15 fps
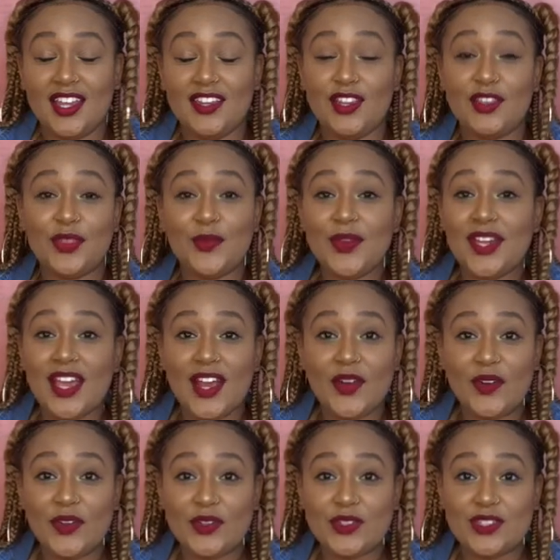the 3
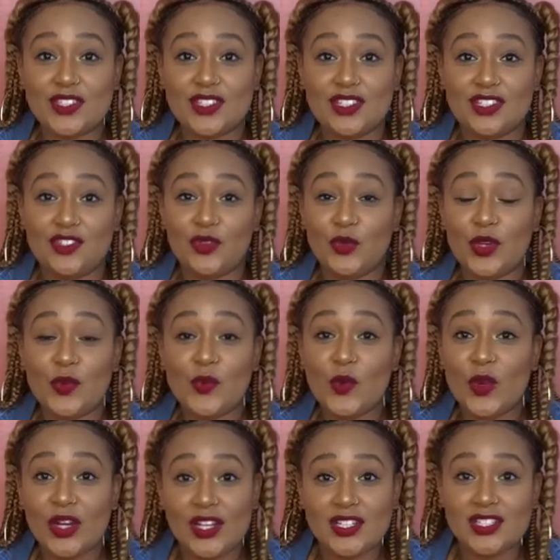arrows, the 3
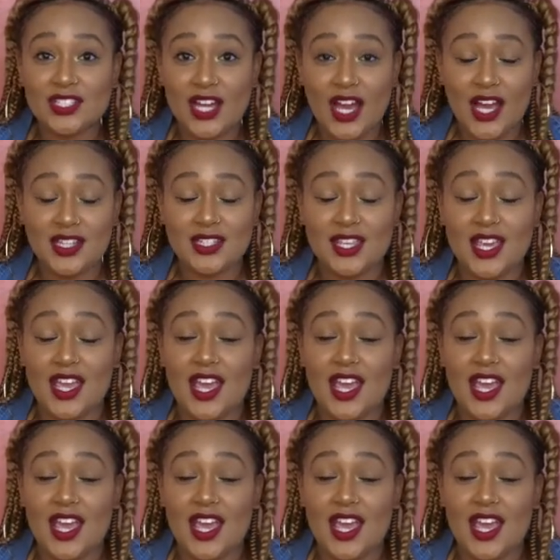warning shots,